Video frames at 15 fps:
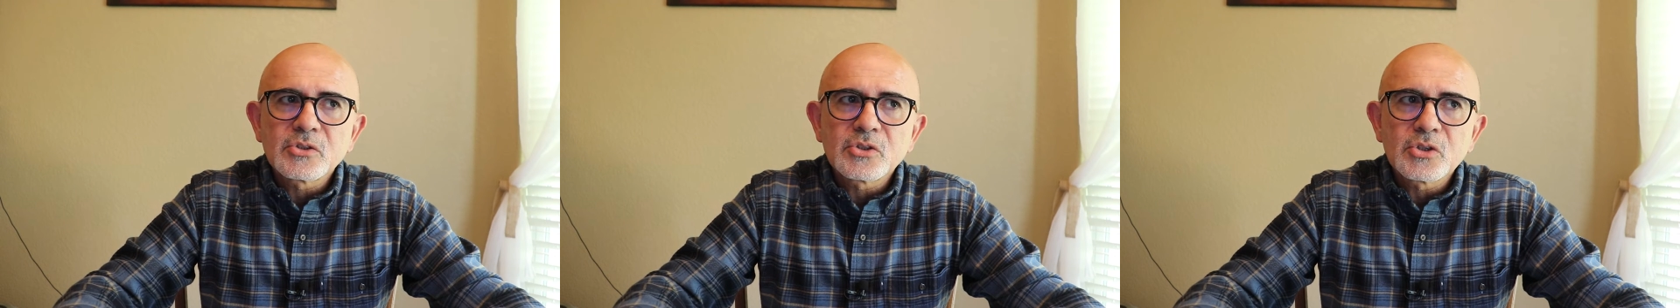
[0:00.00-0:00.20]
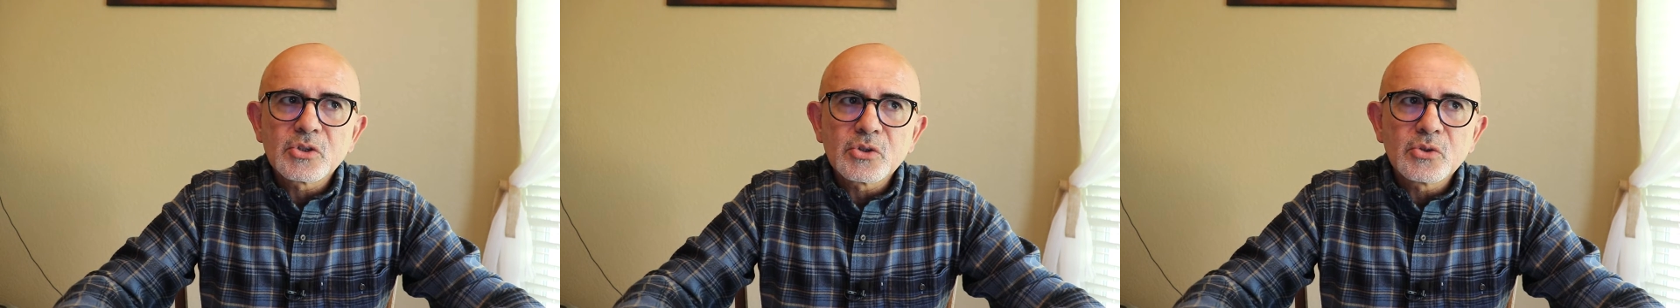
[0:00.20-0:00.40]

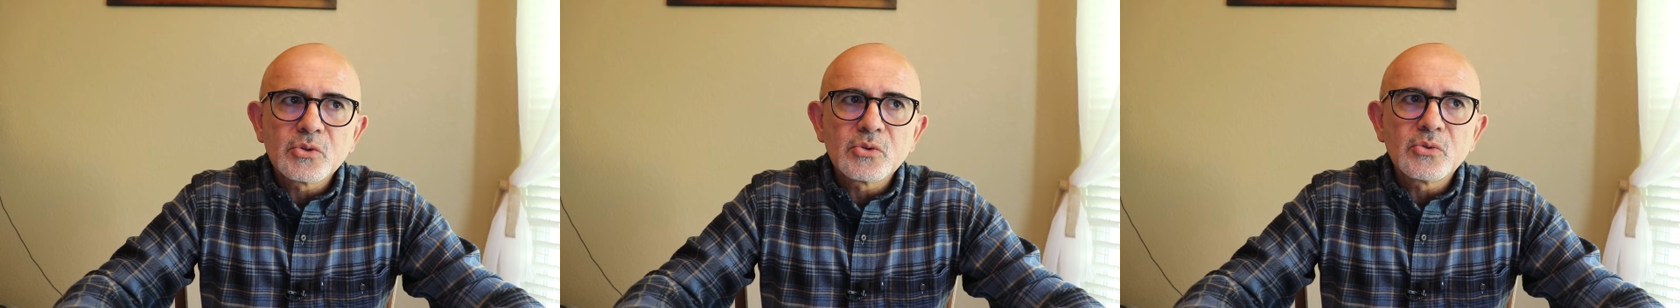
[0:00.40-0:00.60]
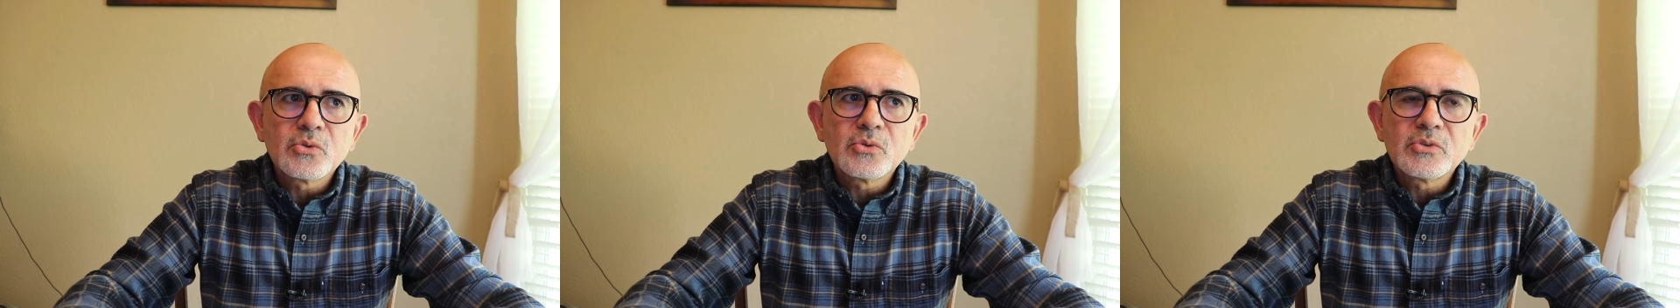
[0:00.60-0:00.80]

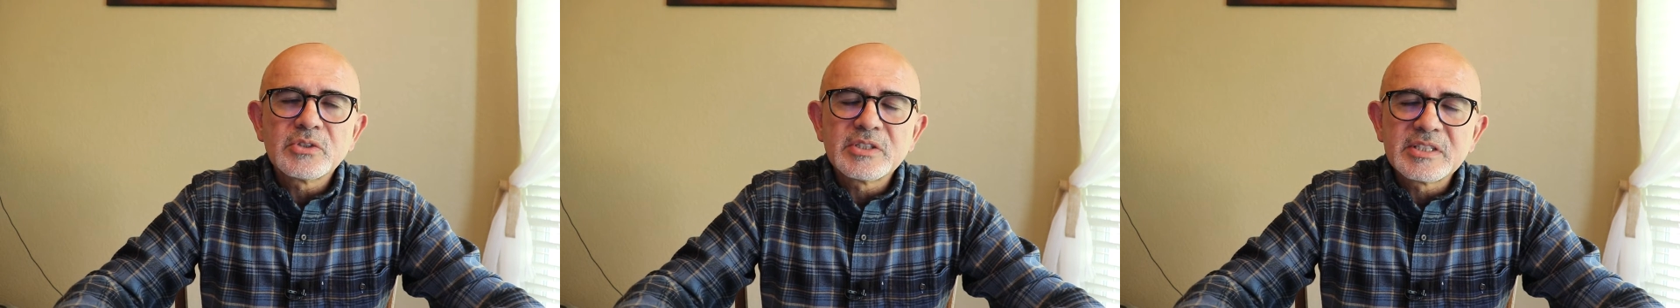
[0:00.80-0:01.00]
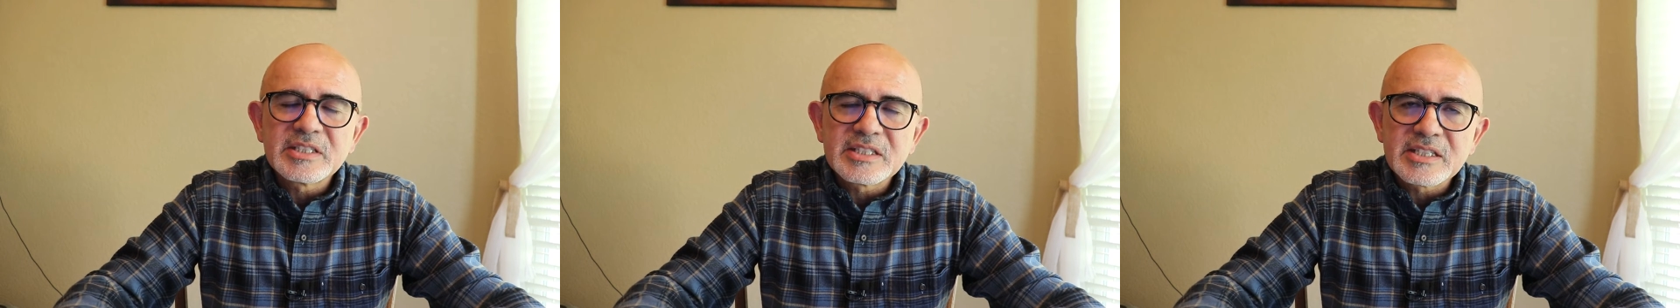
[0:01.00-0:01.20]
two
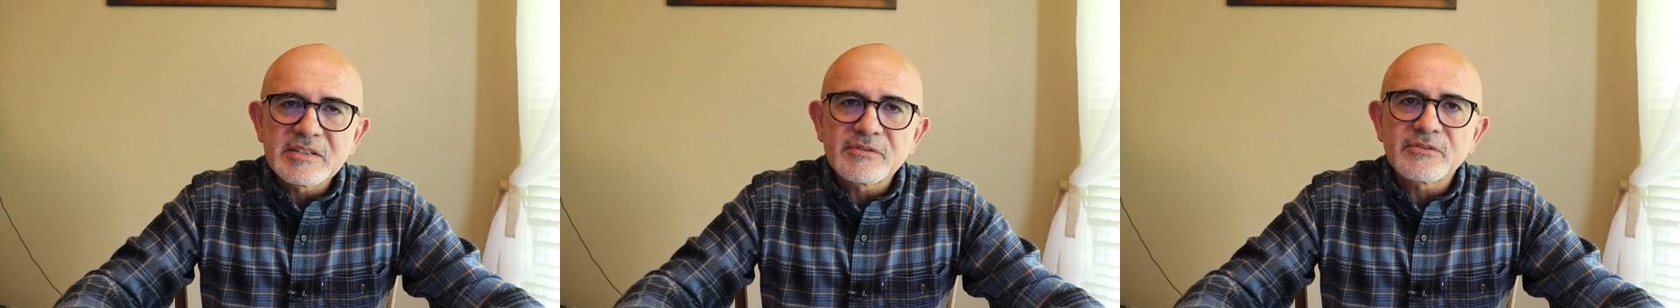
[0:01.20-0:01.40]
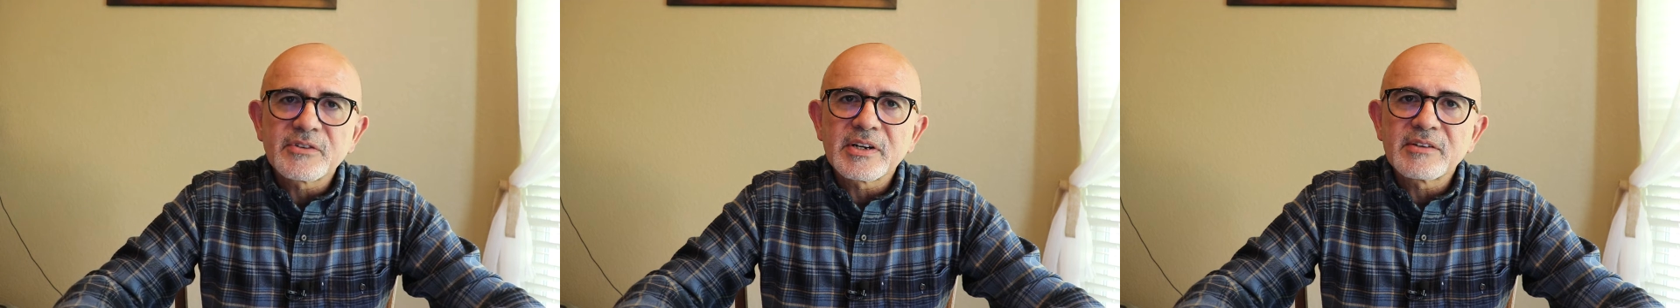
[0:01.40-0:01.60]

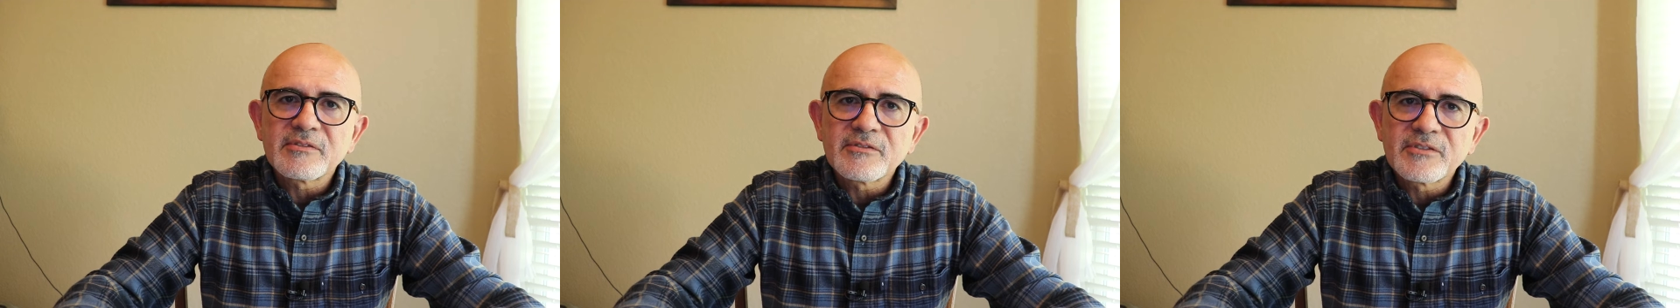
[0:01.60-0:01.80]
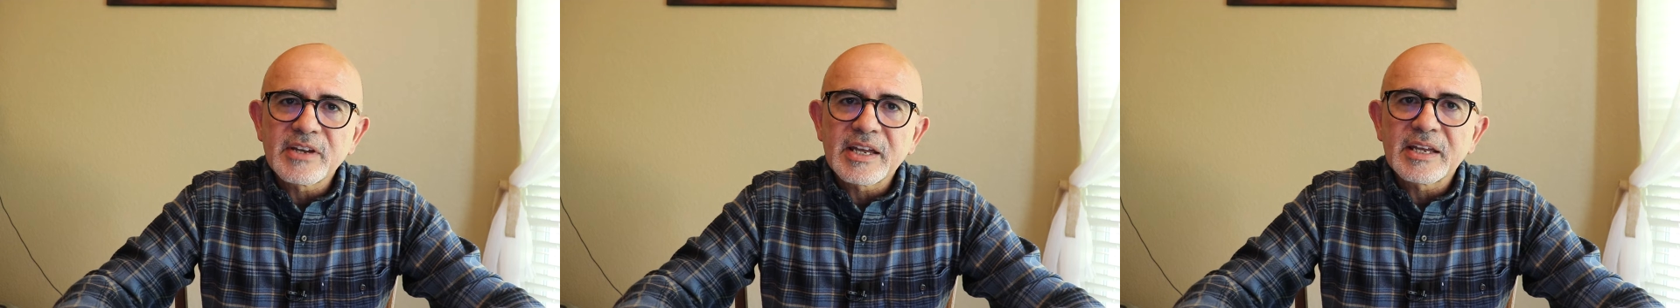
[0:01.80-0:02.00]

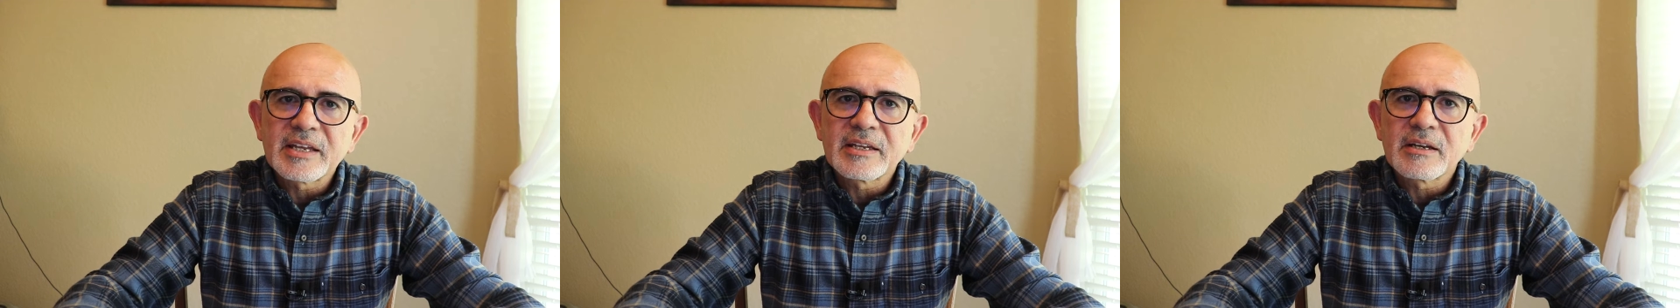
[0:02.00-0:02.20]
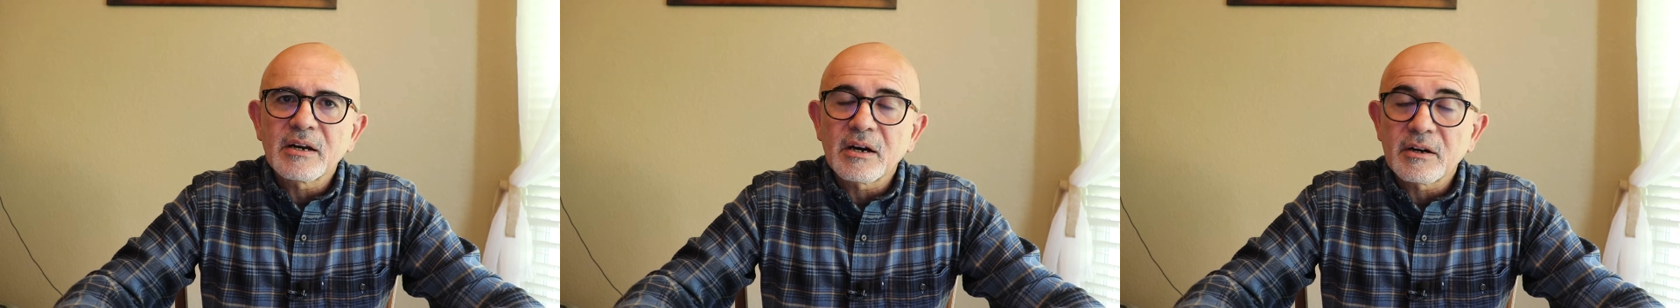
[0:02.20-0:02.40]
different
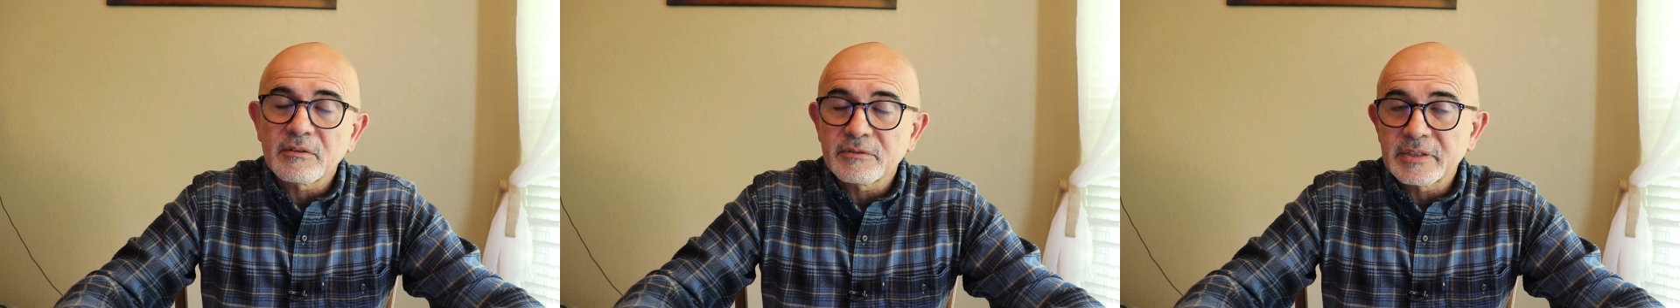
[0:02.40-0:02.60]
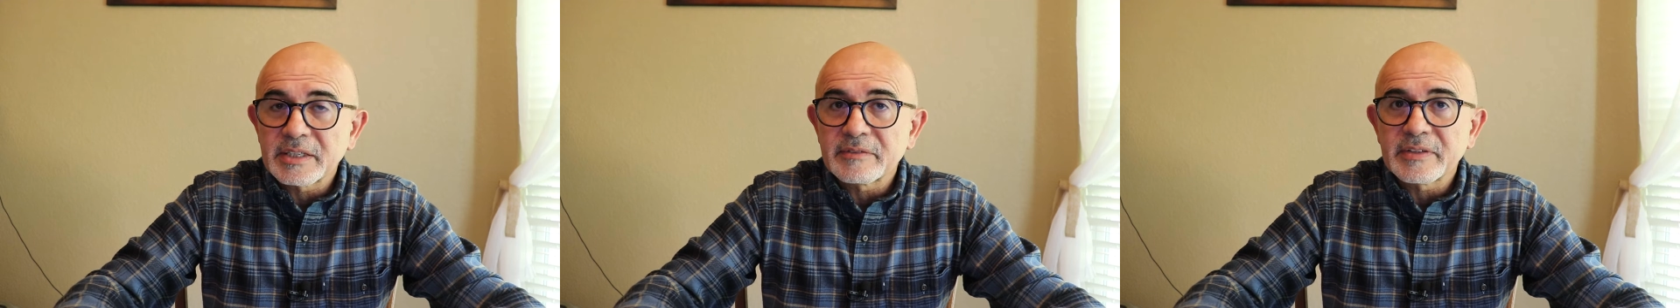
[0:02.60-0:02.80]
way
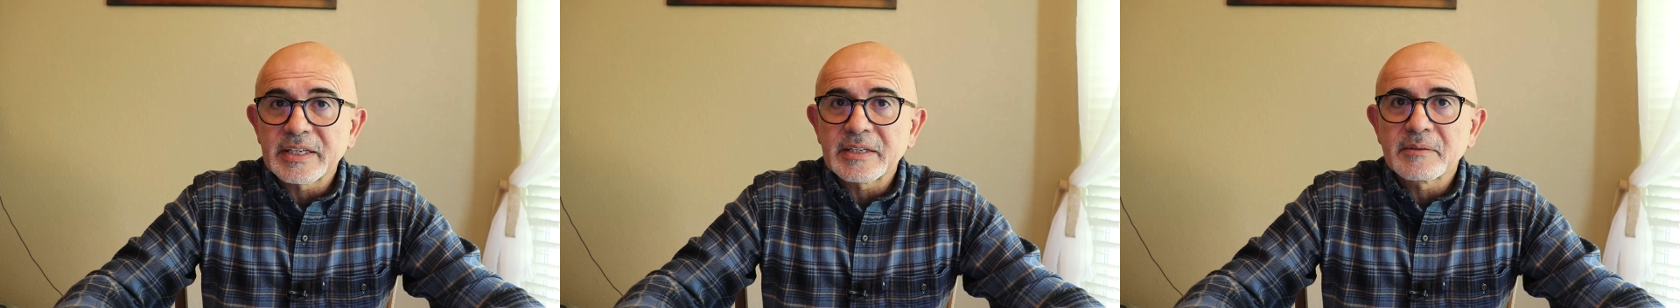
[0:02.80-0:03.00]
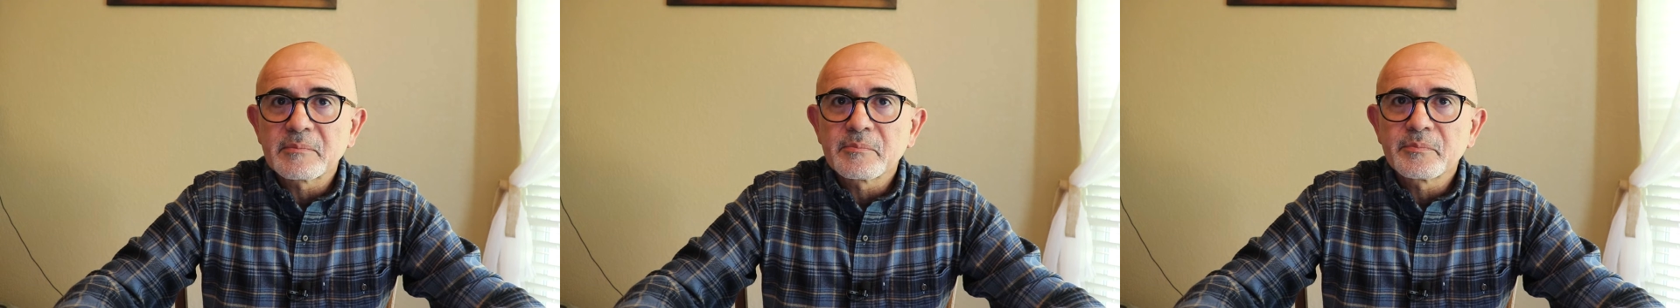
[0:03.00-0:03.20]
of living.